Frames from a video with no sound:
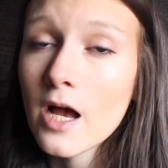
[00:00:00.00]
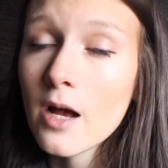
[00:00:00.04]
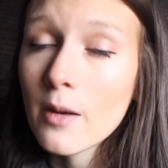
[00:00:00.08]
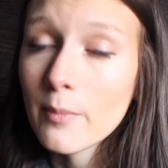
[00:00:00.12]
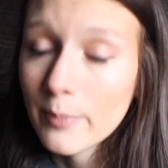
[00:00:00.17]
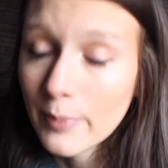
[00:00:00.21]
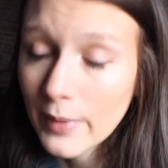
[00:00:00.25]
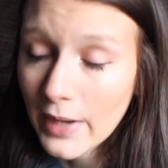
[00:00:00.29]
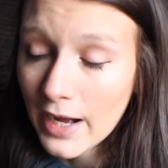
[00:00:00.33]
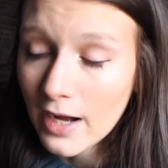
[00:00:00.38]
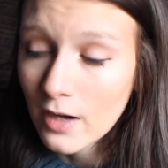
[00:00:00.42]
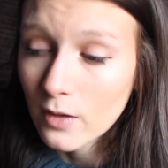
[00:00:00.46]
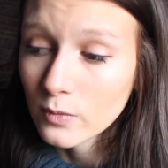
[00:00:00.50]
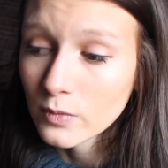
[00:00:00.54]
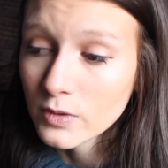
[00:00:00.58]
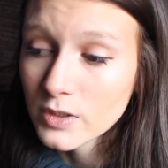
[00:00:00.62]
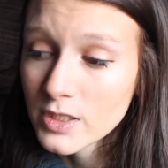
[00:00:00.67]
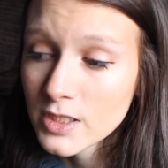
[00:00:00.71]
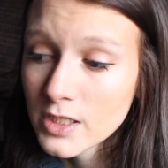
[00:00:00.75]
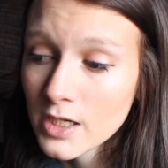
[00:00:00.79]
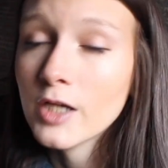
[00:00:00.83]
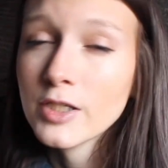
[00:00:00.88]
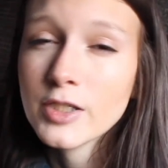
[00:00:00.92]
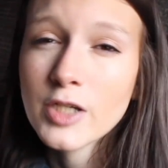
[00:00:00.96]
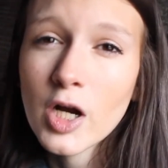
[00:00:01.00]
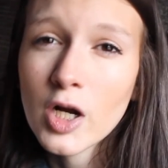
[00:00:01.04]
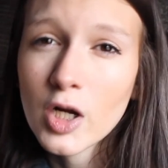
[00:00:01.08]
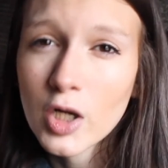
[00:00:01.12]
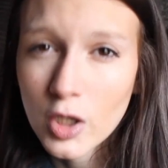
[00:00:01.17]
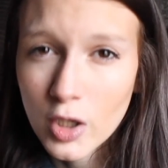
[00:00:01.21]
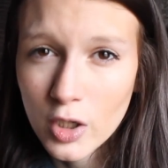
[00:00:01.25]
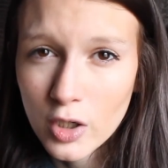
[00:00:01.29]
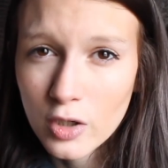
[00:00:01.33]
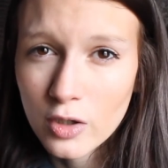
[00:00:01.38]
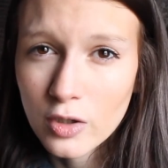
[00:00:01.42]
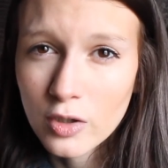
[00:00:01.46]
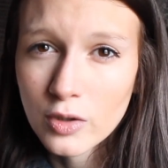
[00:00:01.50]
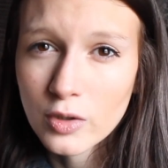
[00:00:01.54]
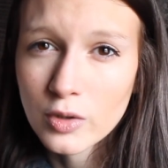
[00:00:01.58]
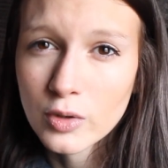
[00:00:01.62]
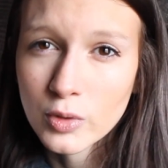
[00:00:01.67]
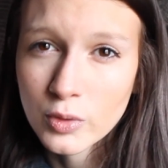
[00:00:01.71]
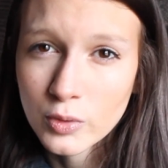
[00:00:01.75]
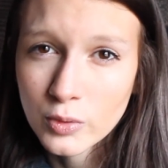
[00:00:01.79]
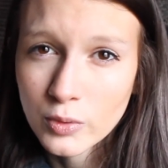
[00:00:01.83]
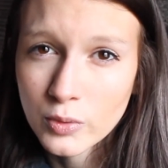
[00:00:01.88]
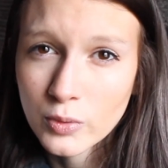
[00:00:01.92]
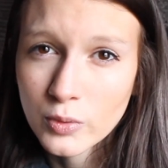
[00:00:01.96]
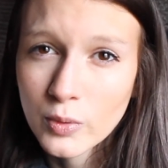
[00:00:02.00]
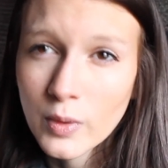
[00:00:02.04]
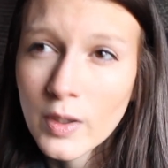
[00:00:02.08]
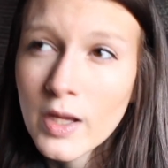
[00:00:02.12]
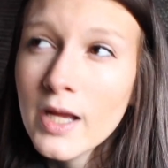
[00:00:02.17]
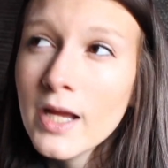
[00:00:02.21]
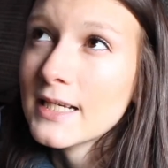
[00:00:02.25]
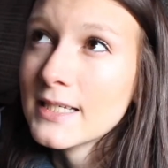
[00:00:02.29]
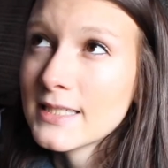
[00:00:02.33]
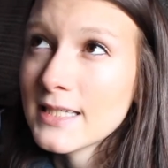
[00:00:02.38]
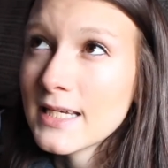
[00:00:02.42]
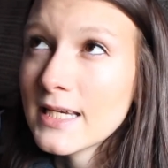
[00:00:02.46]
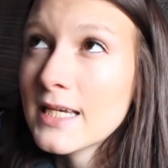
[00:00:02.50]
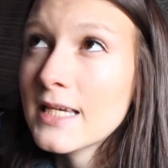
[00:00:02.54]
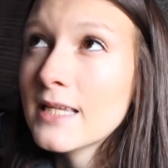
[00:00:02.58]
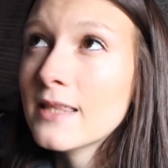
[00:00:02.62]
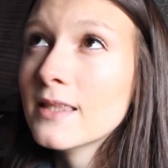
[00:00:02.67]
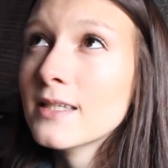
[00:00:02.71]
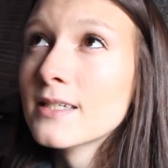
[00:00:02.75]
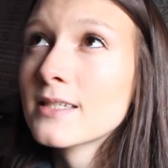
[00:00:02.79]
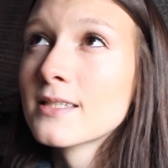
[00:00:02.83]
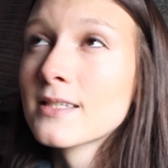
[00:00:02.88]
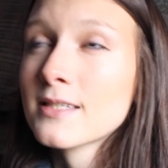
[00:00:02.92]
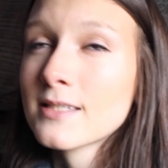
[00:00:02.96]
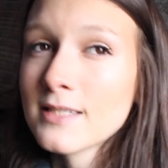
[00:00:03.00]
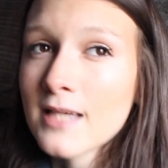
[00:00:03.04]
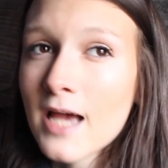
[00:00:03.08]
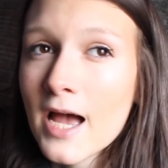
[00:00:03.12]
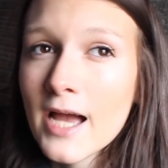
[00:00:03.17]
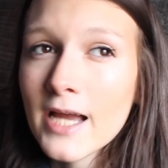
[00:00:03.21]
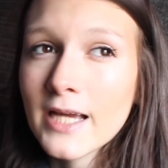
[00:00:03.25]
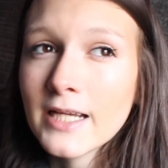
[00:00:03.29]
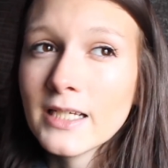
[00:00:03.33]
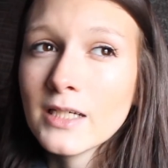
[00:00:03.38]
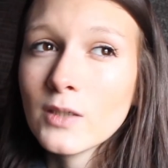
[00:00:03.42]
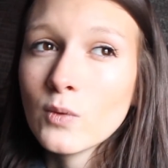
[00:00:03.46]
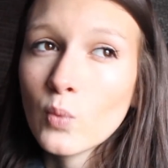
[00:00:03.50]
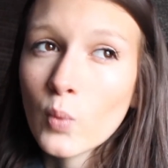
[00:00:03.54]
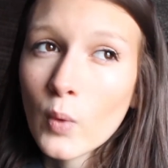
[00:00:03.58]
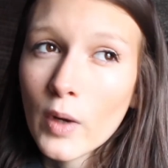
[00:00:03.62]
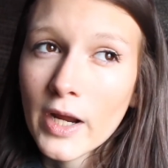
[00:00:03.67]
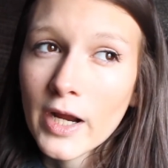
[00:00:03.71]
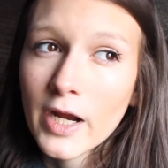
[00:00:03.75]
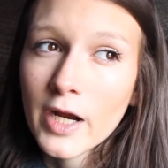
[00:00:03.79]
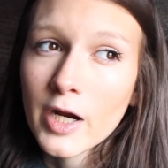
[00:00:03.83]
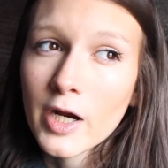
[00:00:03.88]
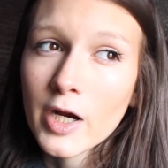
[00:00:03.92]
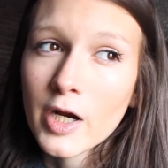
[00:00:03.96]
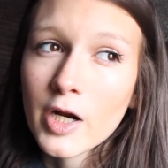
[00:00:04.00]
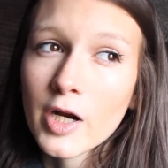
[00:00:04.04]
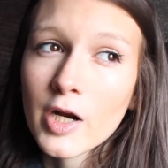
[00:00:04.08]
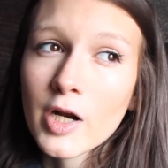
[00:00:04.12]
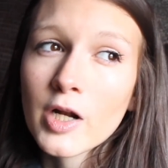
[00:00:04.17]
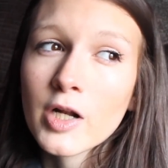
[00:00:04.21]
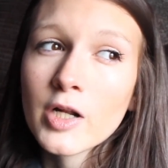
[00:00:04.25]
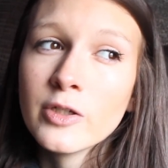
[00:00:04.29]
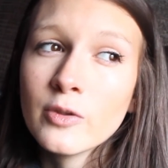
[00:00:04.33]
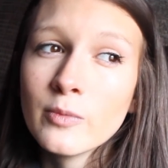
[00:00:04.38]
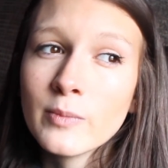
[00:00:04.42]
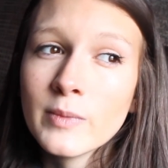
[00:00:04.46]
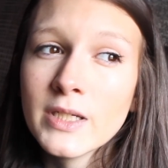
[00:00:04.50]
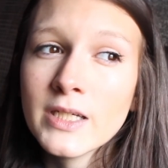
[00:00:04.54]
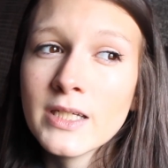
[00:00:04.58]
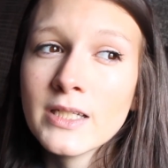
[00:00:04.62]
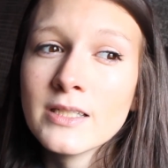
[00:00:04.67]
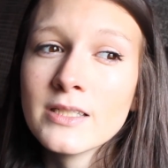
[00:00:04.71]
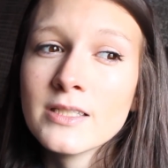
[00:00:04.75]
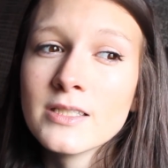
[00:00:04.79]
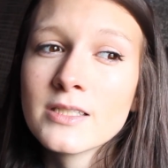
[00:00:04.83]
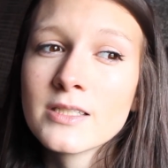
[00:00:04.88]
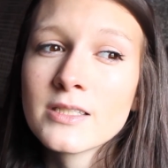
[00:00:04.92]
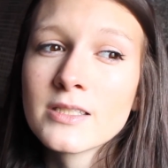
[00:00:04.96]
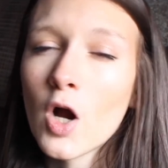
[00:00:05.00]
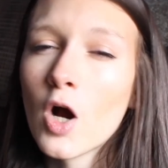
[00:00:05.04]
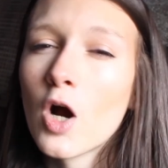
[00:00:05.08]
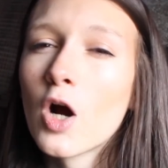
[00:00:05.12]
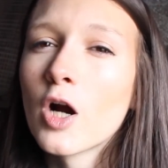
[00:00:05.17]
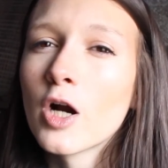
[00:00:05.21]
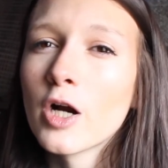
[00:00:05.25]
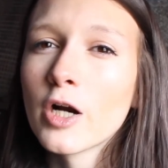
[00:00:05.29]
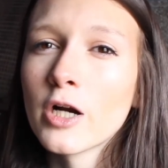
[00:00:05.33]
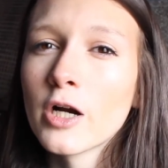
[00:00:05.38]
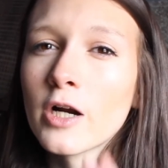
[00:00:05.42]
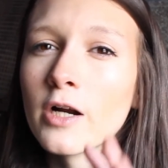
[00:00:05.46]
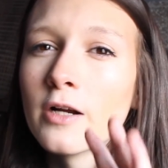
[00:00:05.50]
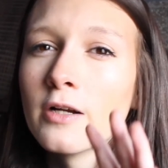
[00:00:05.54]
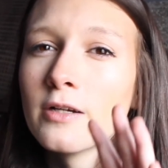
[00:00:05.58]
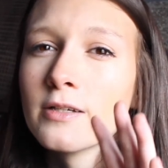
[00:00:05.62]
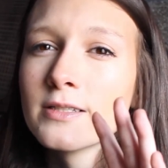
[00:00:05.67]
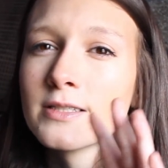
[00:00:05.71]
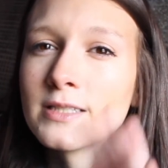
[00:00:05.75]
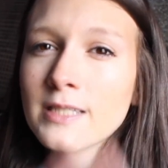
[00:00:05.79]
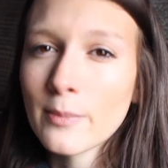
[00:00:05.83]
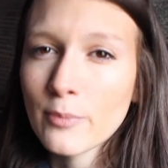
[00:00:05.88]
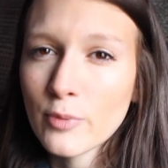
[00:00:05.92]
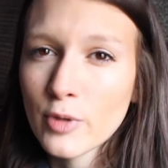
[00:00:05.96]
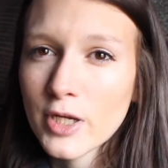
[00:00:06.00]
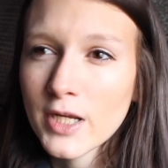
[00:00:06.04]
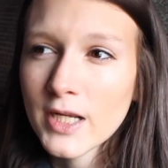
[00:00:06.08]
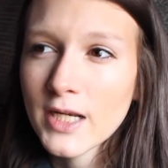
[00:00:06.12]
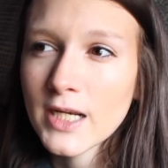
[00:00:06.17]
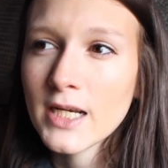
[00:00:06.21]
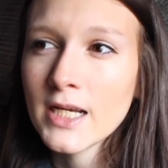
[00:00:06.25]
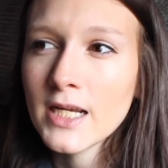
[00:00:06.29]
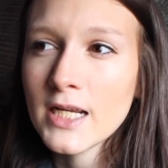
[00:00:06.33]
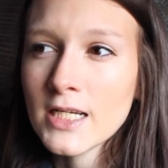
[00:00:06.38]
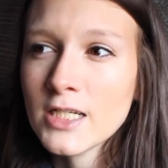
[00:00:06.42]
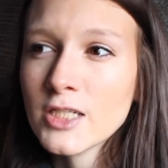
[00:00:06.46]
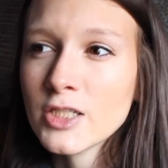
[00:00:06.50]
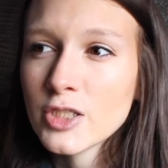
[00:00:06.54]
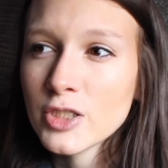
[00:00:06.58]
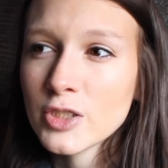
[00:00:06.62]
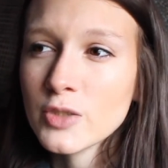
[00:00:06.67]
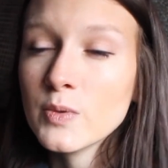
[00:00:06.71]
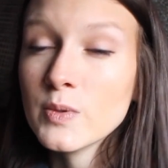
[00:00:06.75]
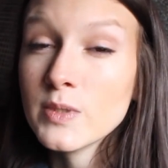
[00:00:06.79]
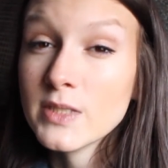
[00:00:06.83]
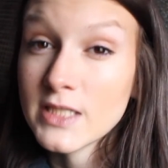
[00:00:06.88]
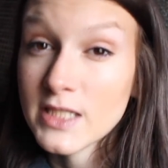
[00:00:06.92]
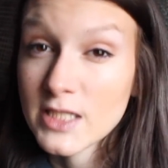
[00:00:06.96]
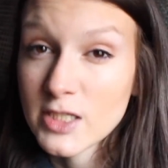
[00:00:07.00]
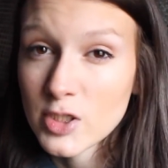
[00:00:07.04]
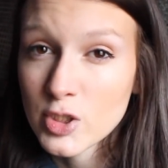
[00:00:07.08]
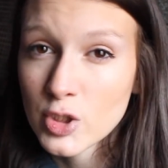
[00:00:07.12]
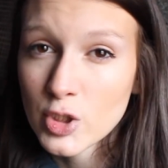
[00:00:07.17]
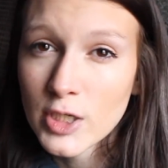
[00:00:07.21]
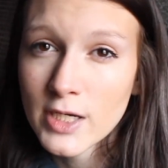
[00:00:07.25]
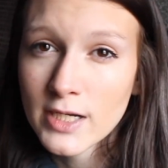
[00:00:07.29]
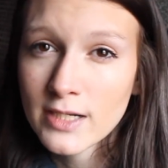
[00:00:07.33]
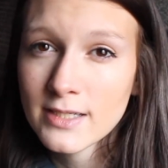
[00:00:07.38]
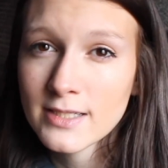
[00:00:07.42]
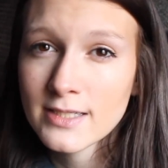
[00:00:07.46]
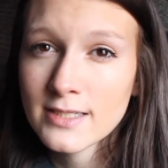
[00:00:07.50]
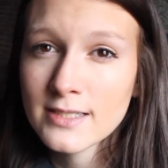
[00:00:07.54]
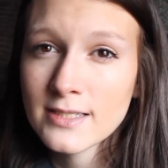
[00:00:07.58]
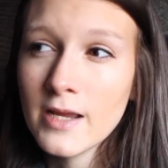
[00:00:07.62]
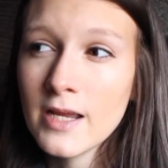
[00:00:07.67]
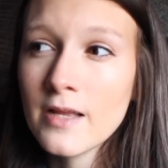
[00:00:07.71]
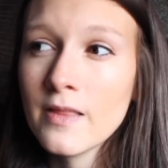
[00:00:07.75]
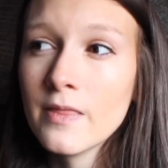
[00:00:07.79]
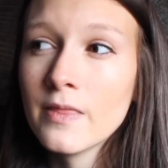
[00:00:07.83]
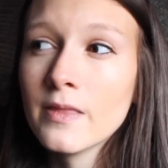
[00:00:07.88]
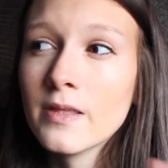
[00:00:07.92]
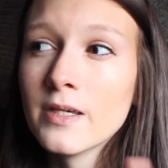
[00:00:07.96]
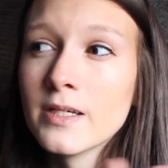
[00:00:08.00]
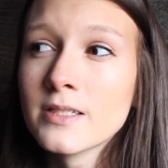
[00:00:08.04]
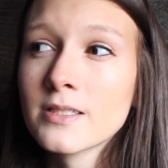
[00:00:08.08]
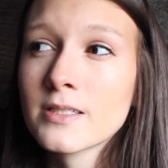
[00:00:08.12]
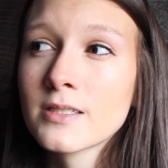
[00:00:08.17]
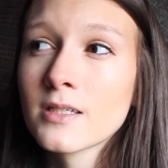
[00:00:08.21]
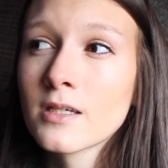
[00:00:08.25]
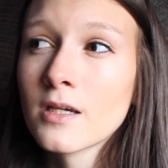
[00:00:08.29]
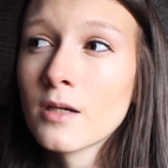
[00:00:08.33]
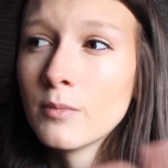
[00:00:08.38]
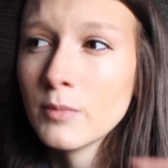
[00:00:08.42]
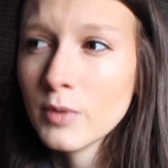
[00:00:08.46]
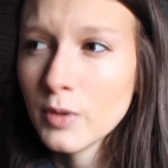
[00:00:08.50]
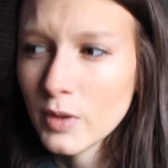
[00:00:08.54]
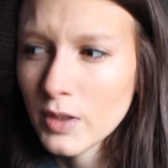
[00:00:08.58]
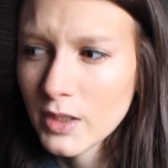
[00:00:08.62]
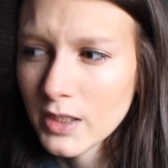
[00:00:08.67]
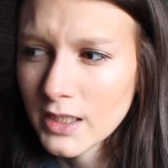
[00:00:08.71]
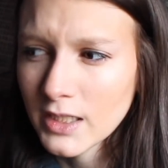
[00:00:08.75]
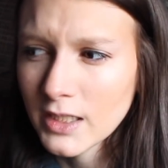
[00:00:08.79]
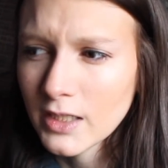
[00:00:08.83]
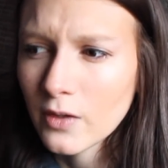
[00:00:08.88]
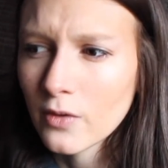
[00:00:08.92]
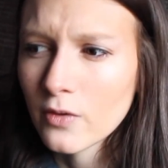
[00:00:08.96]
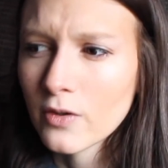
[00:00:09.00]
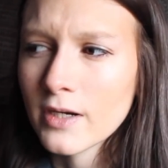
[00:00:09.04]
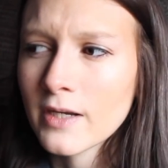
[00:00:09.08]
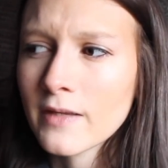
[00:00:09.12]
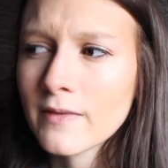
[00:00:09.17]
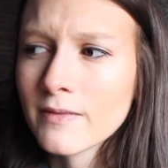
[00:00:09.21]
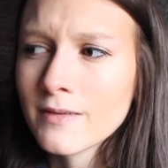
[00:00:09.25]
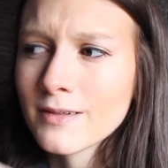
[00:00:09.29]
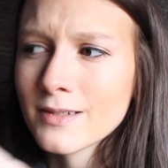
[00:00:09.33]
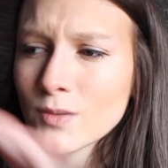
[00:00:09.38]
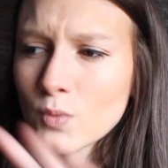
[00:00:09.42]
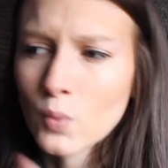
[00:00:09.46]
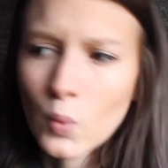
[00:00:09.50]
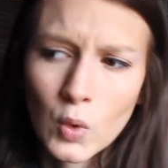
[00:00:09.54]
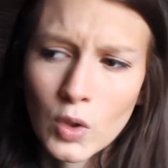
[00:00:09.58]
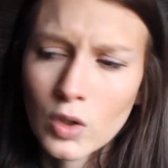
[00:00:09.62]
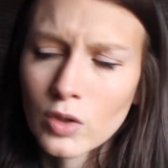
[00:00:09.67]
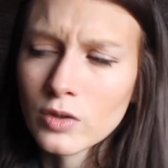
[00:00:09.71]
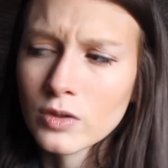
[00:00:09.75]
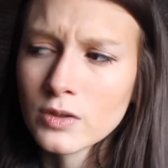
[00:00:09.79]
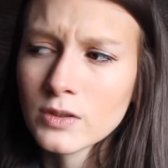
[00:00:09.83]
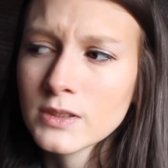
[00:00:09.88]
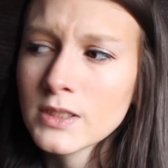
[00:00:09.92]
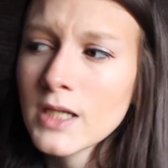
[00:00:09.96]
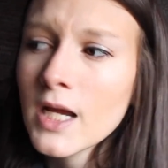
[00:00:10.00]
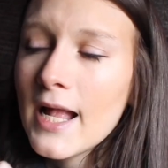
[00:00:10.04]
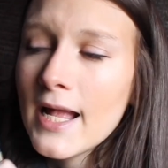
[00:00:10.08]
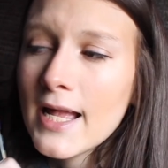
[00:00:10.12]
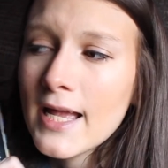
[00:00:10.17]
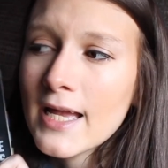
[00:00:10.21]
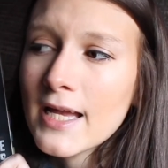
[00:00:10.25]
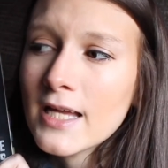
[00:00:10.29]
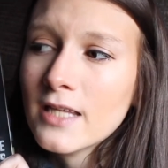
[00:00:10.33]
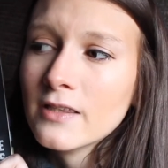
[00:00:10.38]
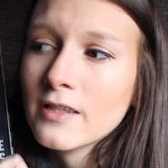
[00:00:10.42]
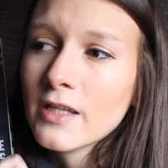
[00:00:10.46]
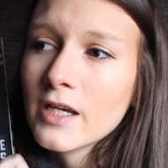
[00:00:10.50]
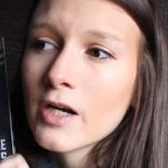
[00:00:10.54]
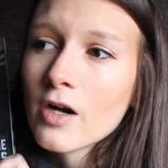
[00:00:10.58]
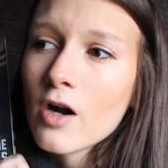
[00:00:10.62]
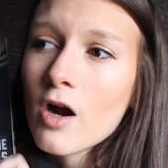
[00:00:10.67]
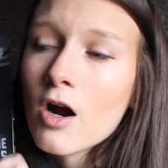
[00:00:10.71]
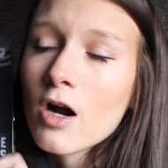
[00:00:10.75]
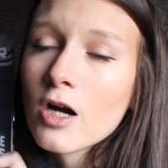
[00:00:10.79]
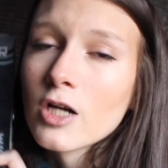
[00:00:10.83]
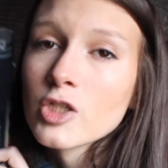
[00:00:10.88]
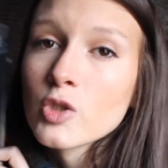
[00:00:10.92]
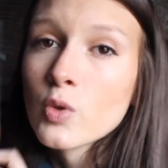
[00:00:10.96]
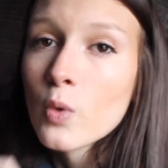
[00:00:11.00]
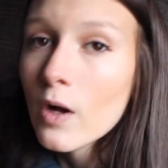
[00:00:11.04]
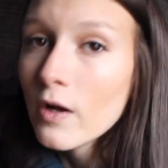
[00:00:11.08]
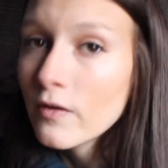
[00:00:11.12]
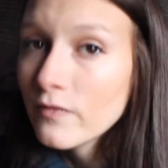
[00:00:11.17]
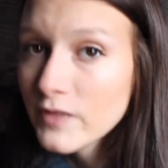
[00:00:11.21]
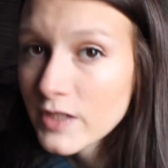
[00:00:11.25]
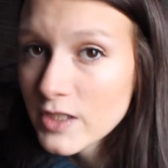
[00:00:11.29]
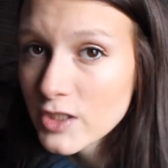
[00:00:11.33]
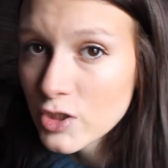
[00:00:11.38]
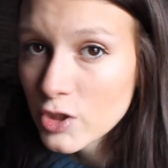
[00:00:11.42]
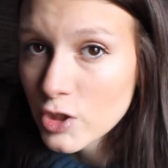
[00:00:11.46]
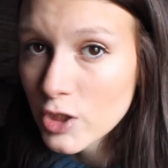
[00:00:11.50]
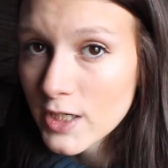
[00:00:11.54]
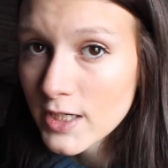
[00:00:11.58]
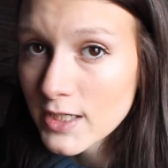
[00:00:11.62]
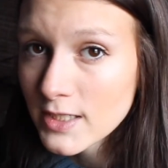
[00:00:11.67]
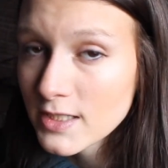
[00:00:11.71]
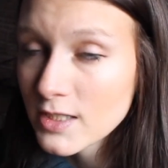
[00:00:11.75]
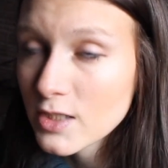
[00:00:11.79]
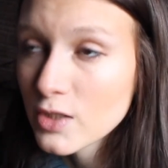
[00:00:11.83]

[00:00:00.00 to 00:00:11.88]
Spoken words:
about a young girl who is in this society where humans are separated into districts in this community or in this world, and there are 12 districts.